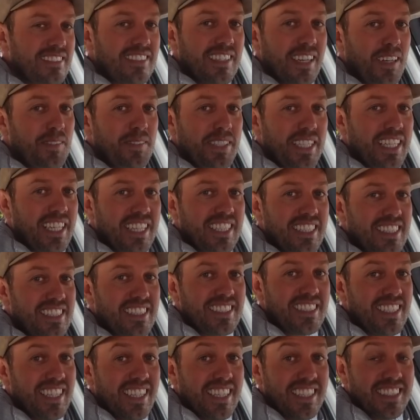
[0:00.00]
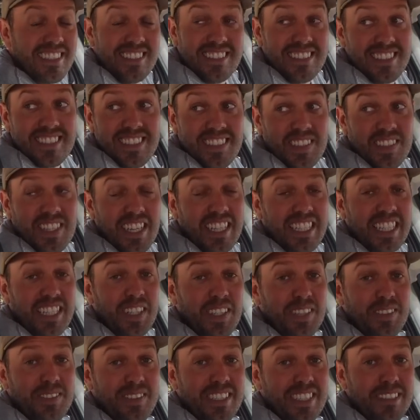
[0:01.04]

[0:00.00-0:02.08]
I mean, I, yeah, still can't get over